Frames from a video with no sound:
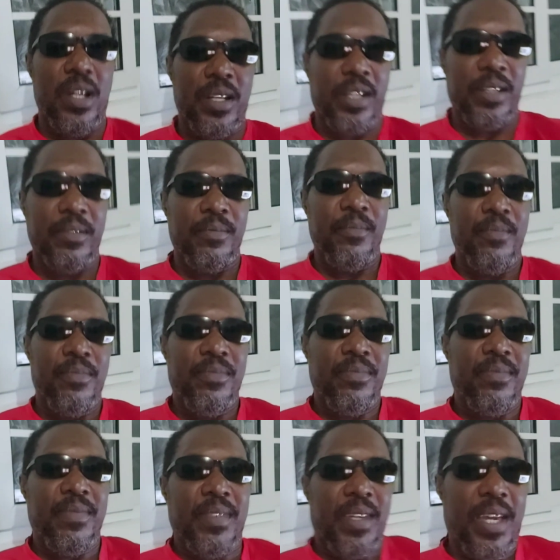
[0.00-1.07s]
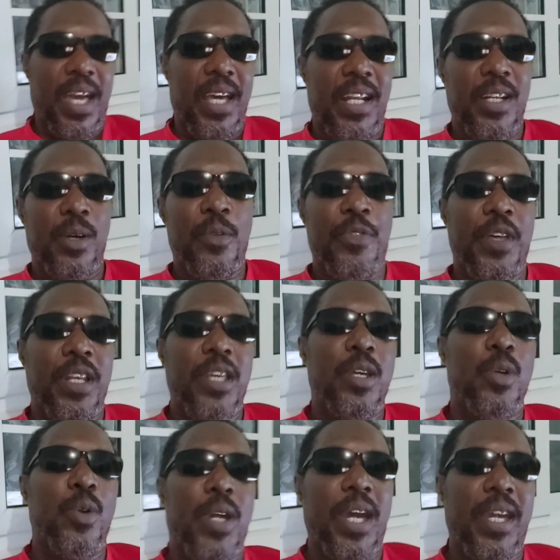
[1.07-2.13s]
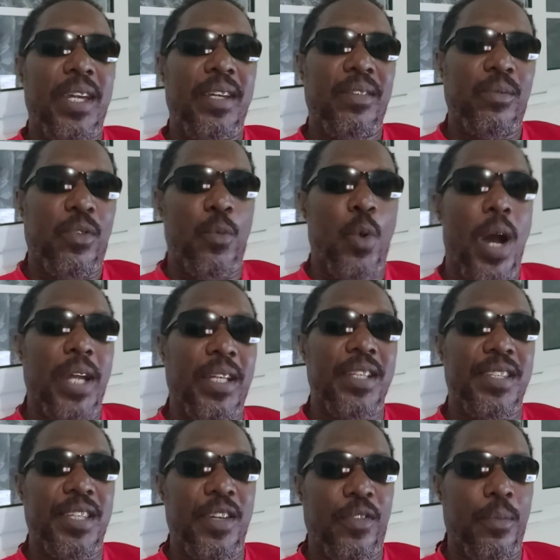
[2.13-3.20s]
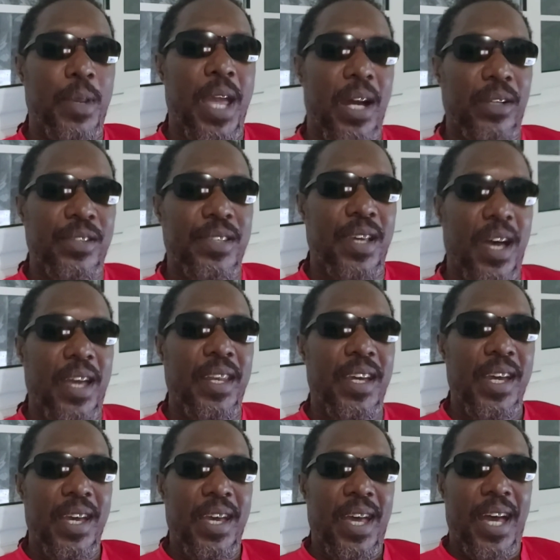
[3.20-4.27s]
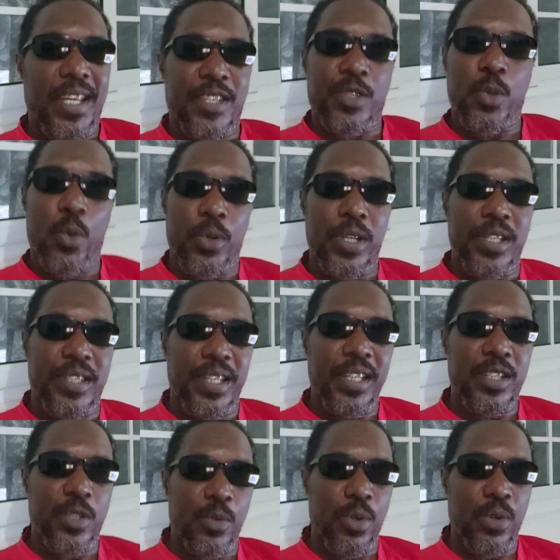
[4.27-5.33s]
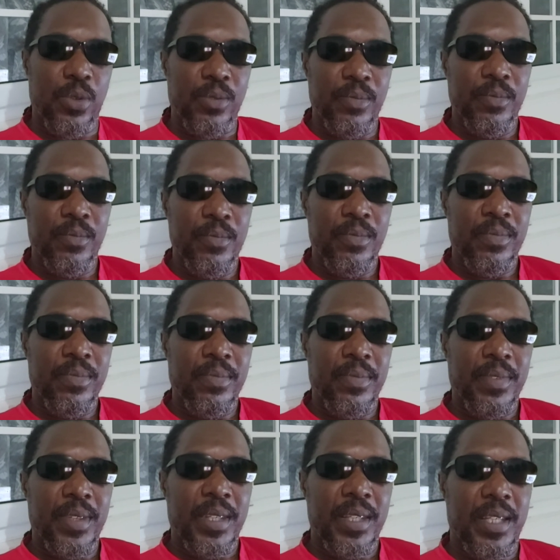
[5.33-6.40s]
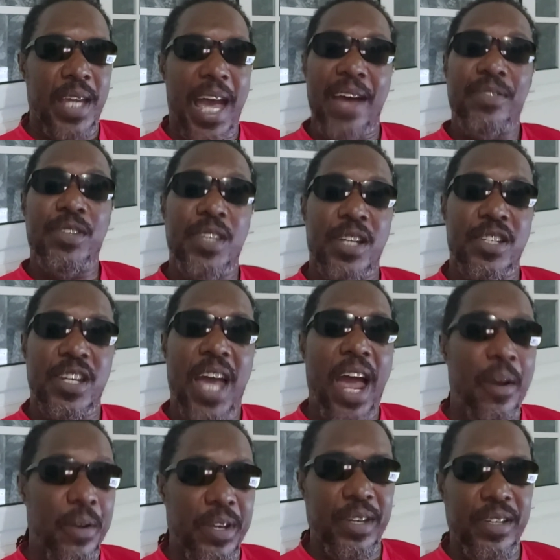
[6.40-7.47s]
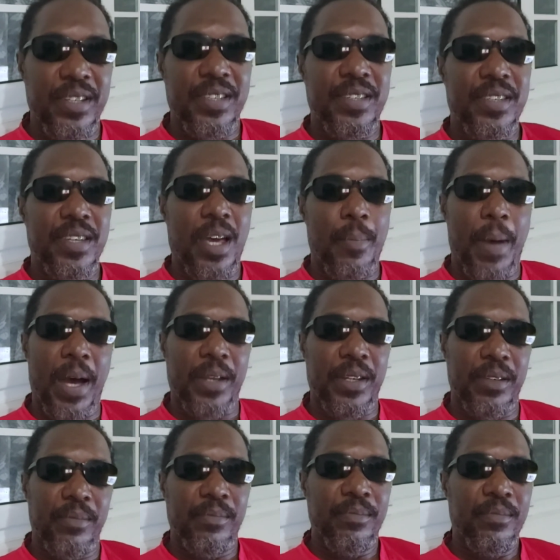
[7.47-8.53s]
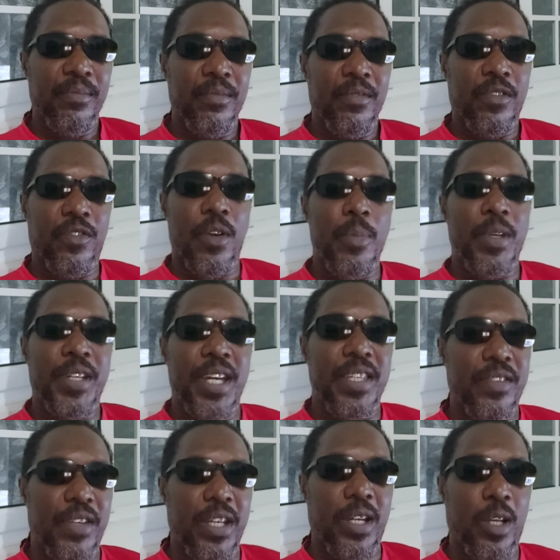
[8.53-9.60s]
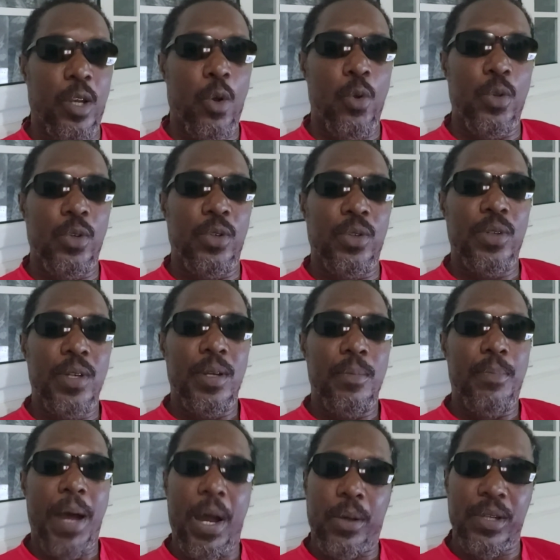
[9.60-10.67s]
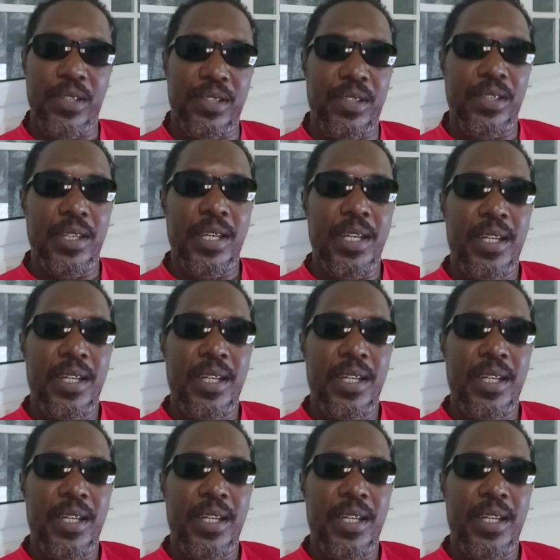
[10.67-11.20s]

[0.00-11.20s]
harder. And I don't think the UK, from what I can see from the outside, has thought these things through. They have such arrogance about them from the days of their colonial powers